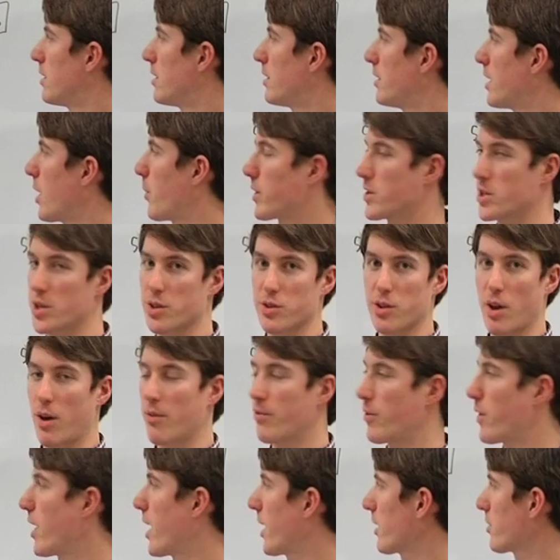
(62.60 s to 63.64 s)
Now we can just
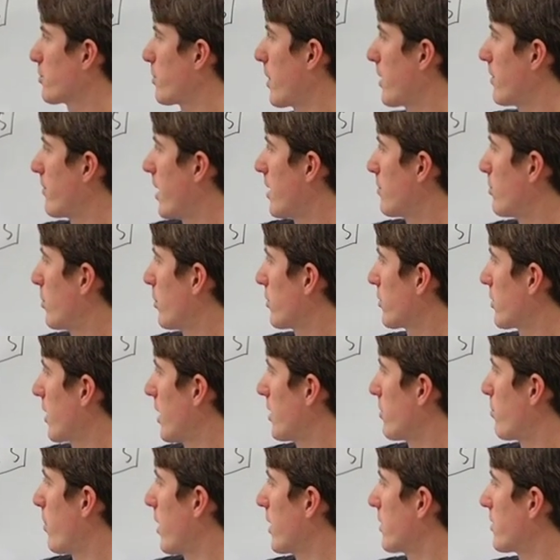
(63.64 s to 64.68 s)
solve for x by dividing both
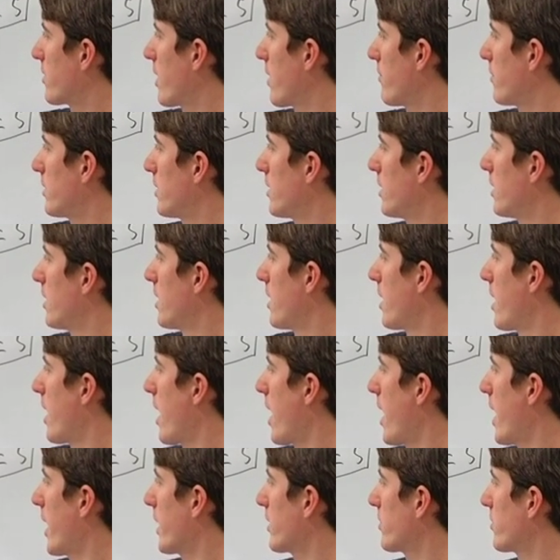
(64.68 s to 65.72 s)
sides by 7.
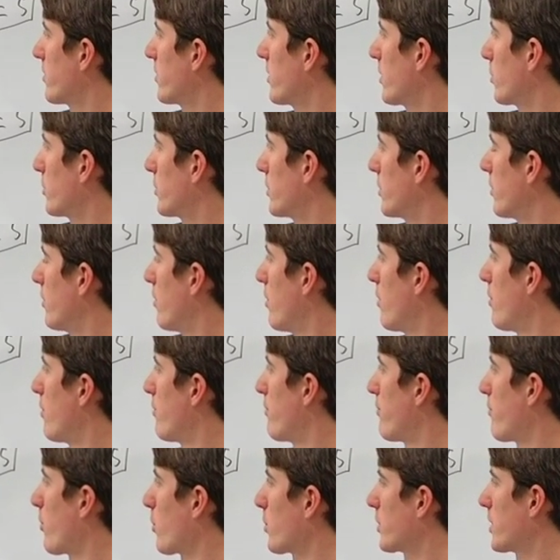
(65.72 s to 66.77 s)
x is equal to
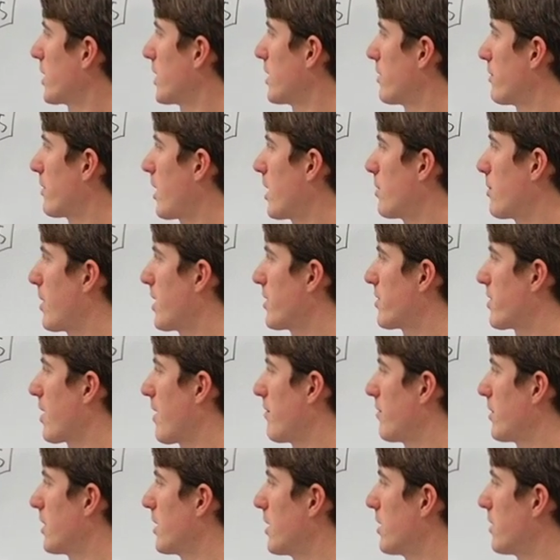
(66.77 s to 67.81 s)
14 divided by
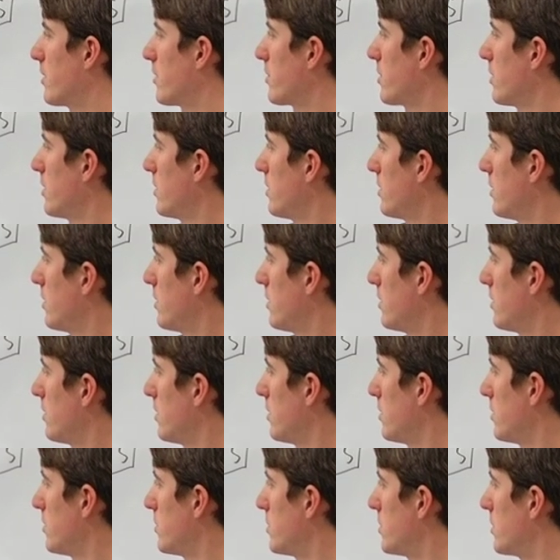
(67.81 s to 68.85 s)
7 is
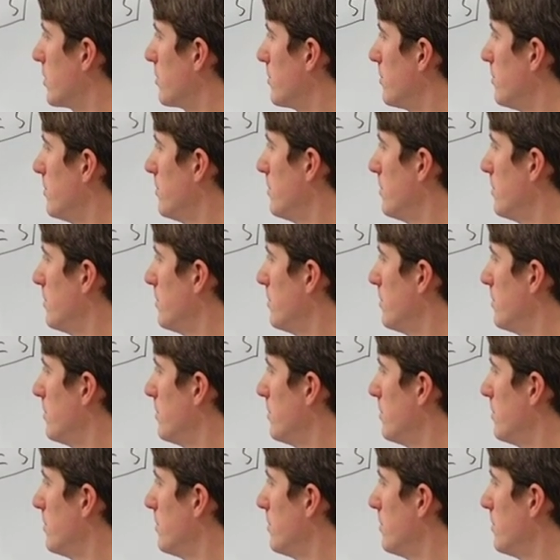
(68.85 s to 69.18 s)
2.